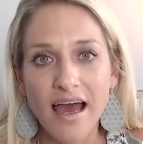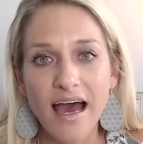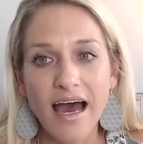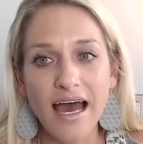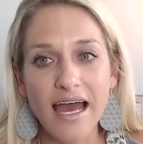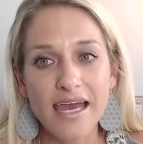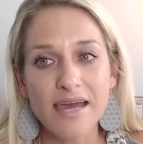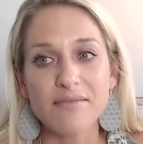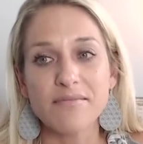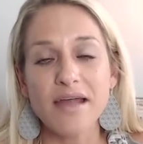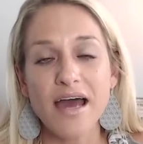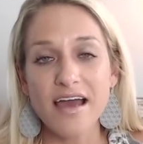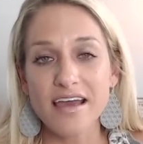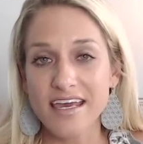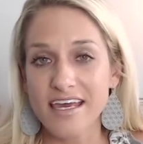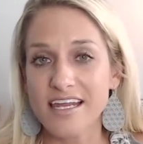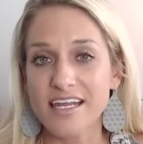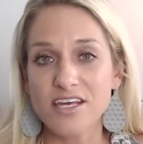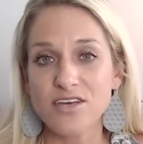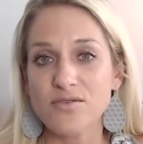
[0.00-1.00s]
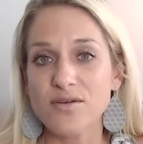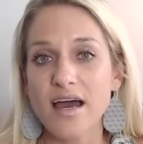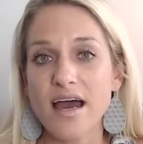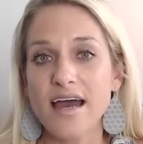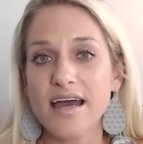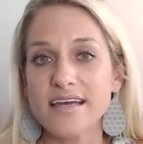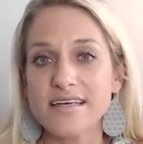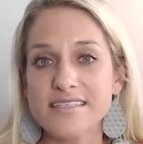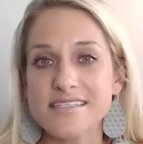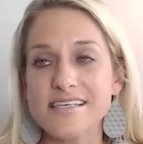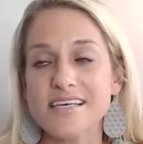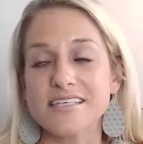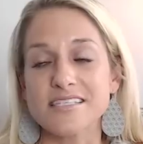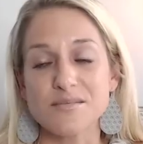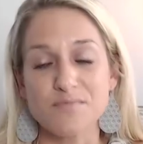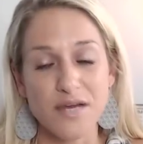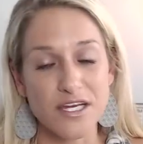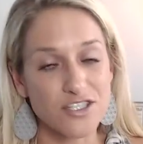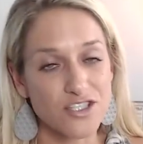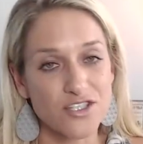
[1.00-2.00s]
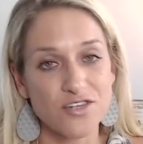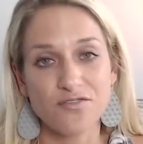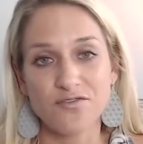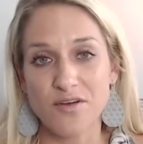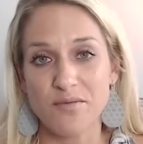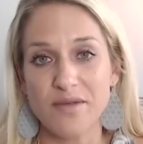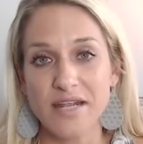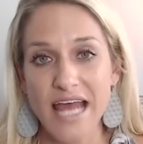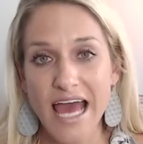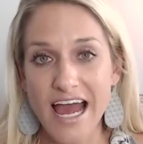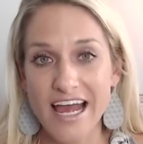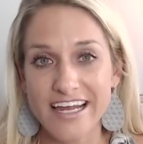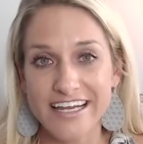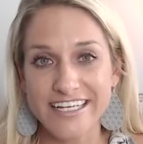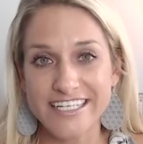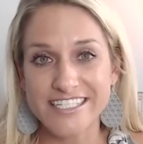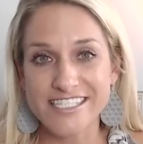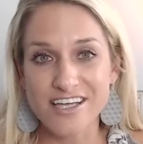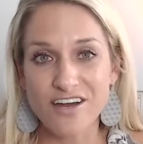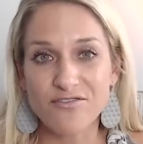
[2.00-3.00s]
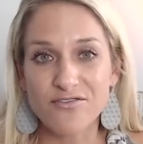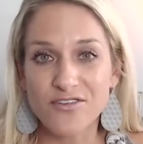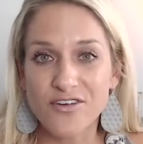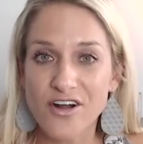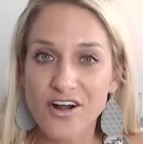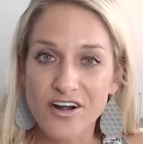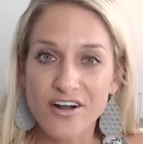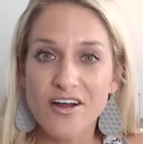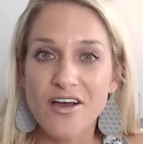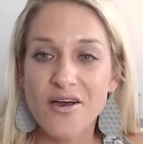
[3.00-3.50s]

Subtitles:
I am not kidding you guys, especially from an acne sufferer.